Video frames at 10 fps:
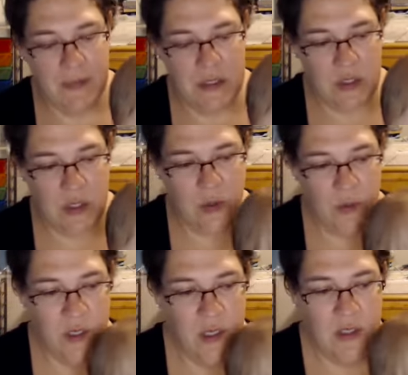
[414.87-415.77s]

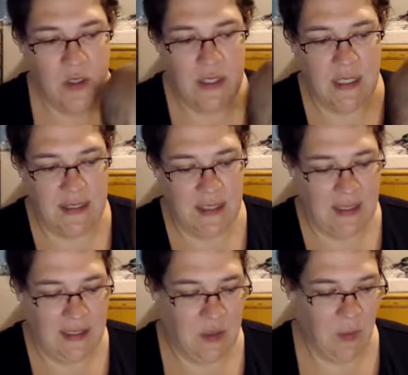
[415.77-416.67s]
So just things I
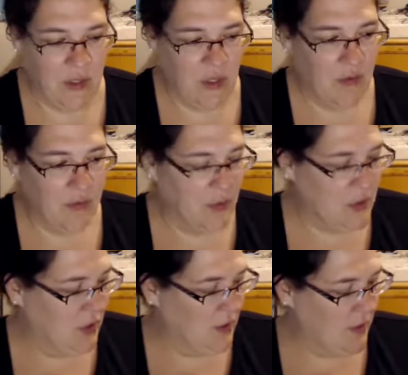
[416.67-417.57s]
need to watch out for
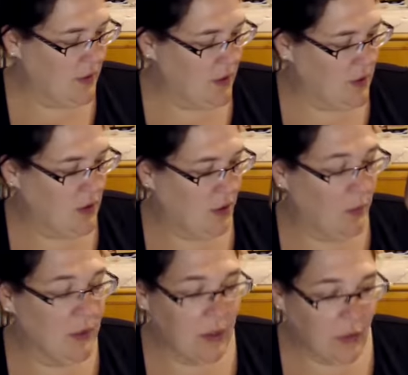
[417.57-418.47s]
too. So I'm
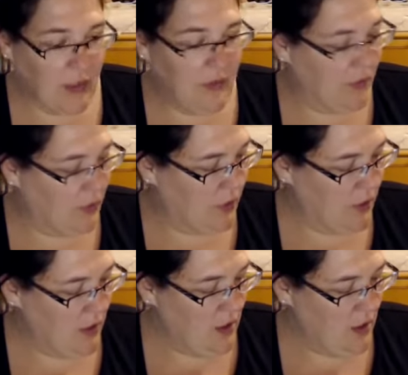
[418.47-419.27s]
really grateful